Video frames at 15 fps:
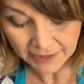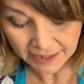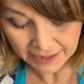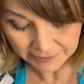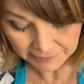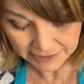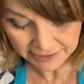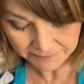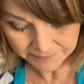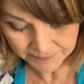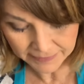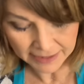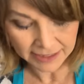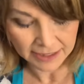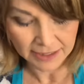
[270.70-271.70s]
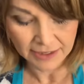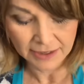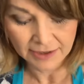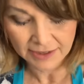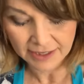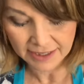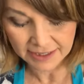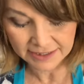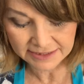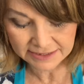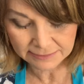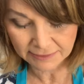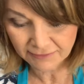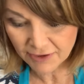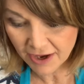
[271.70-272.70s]
Anyway, okay,
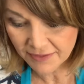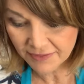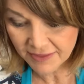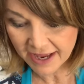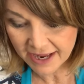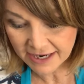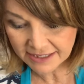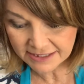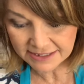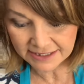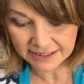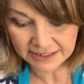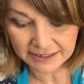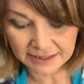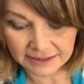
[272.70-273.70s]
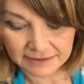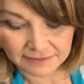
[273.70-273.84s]
so we've got that done.